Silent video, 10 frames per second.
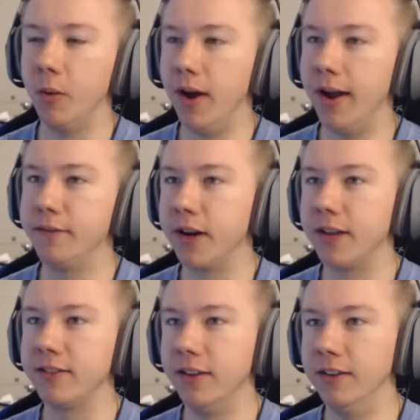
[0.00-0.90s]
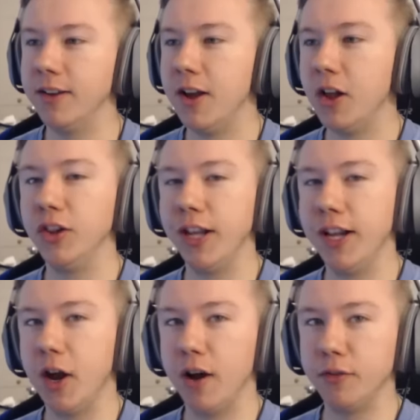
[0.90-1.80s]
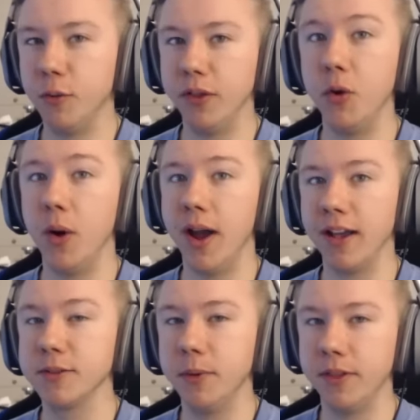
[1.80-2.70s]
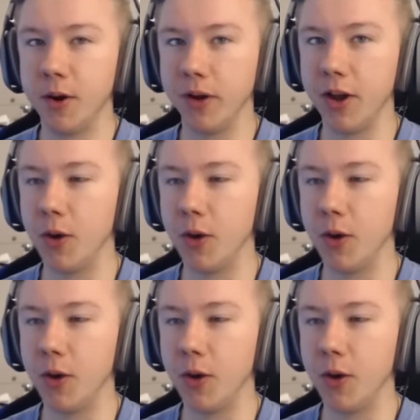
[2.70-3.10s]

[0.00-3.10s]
by the way. I forgot to lead off with who asked, but there we